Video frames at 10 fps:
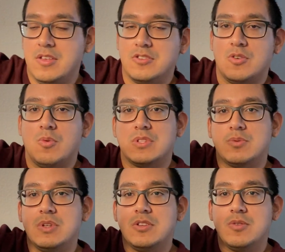So once
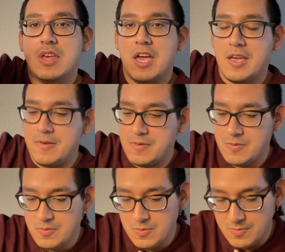we do that,
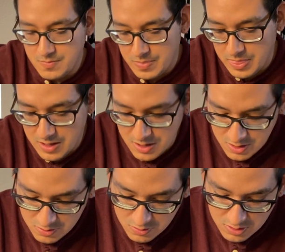
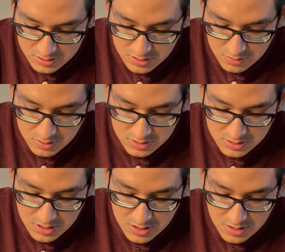cross out,
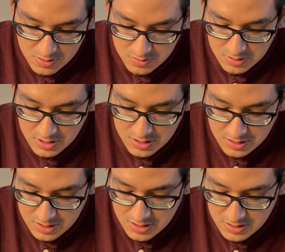get
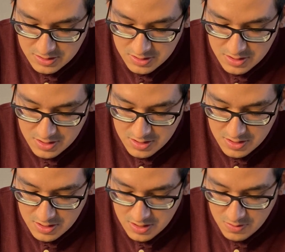this,
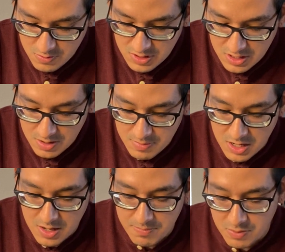we come
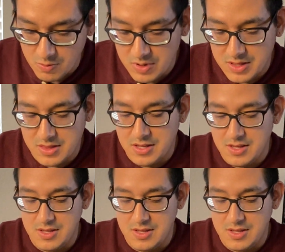up with